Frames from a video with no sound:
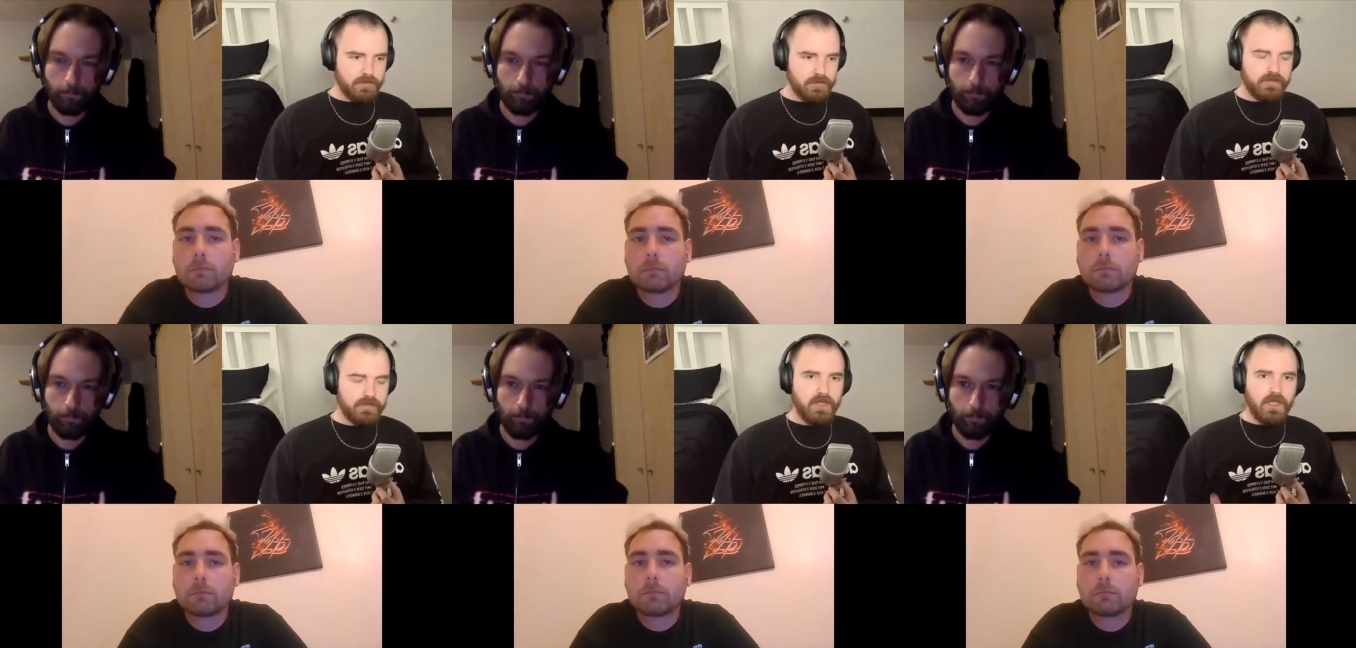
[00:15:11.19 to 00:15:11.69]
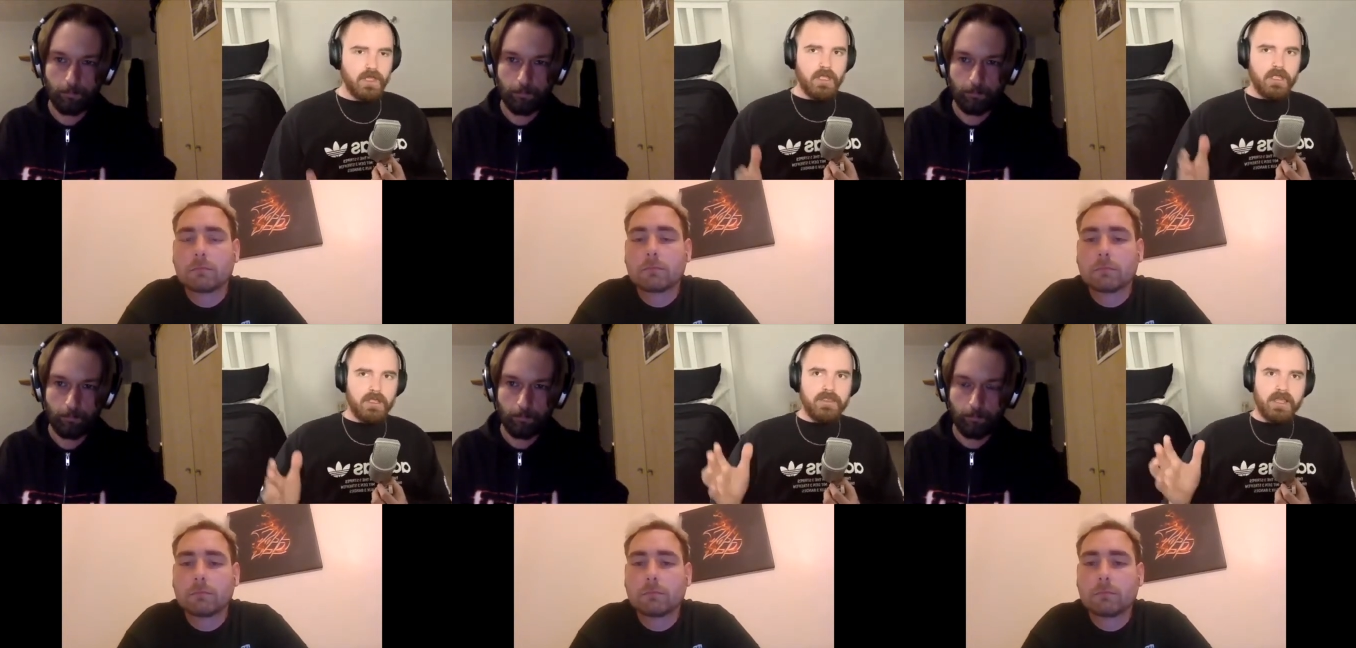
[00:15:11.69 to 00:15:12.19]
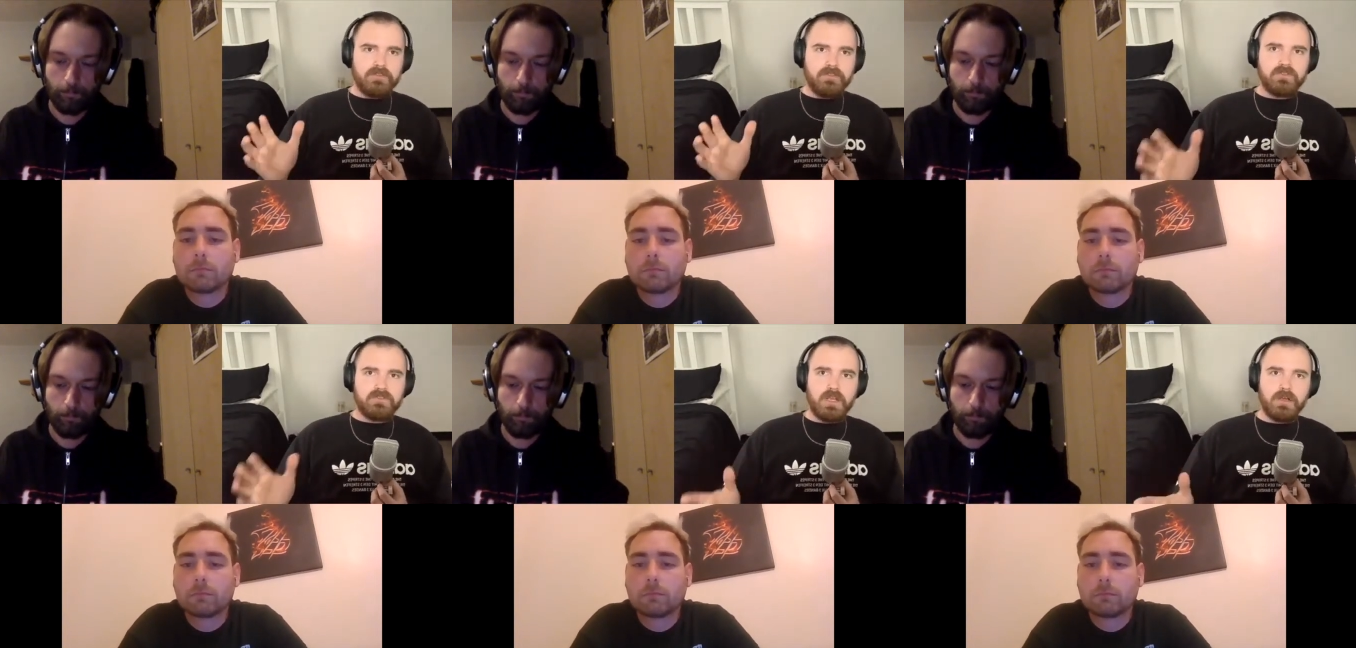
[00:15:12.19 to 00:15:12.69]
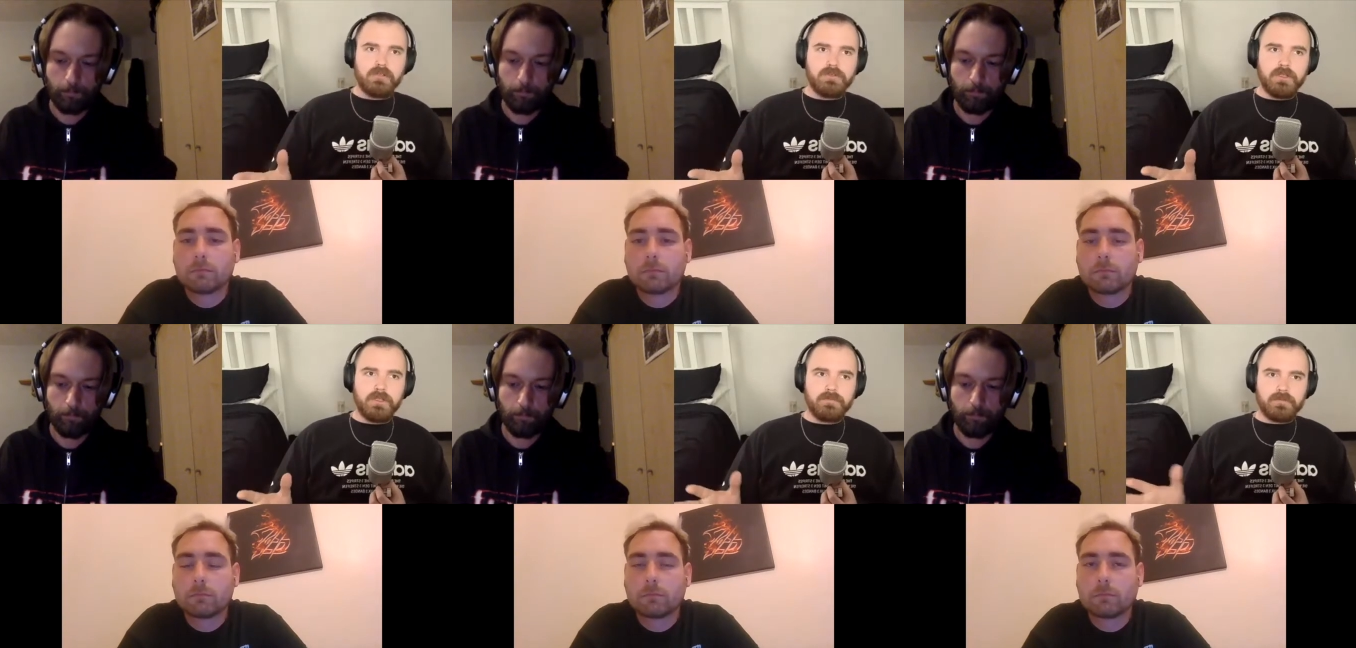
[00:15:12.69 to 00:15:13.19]
Speaker 1: It's that
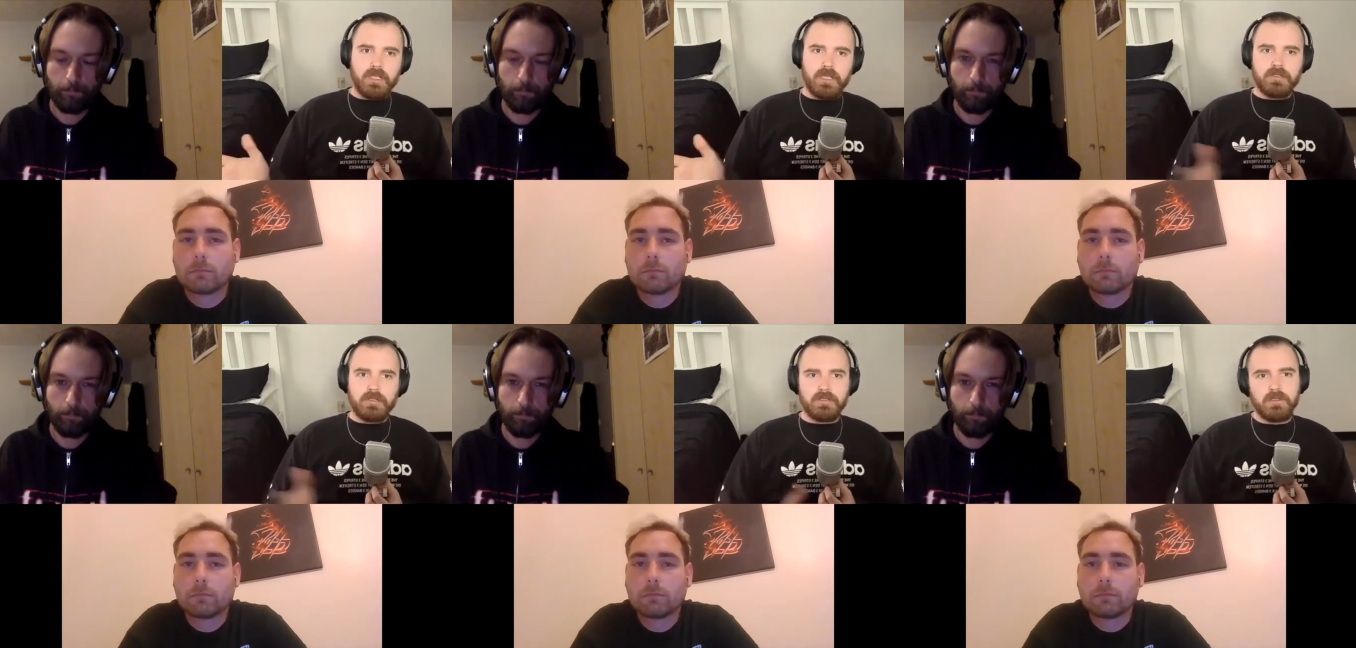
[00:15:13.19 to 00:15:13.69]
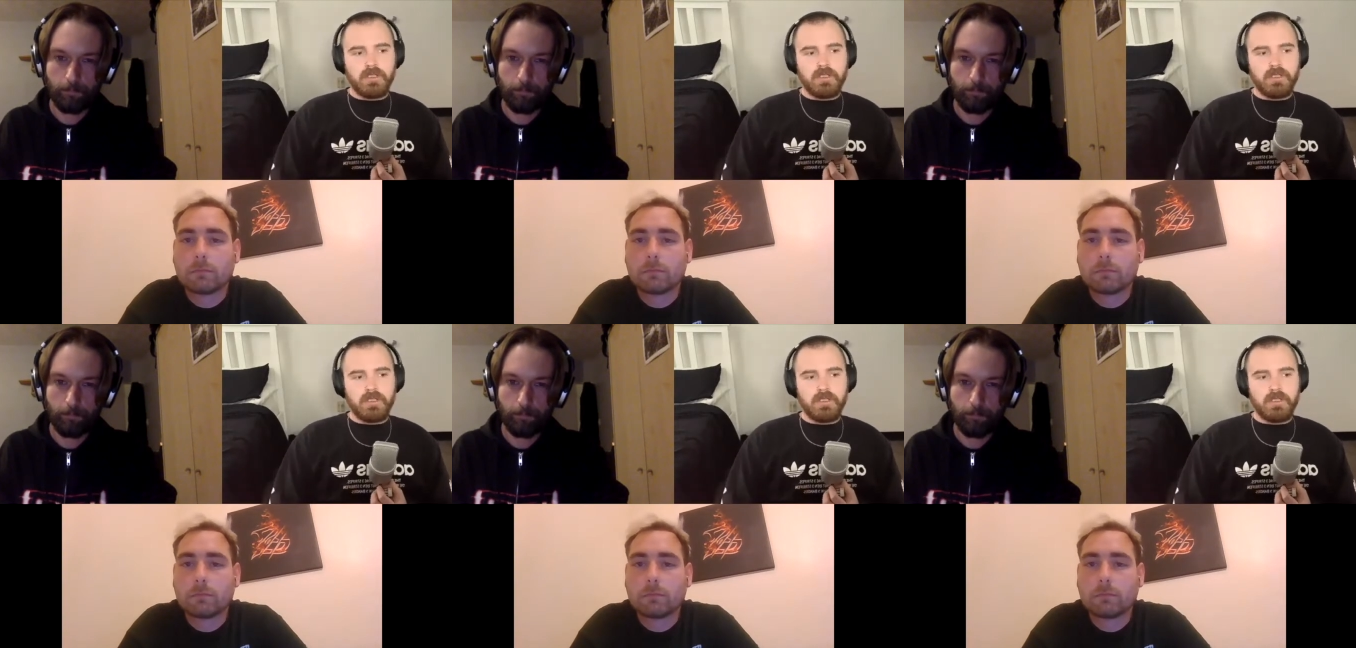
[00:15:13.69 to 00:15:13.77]
stereotypical kind of,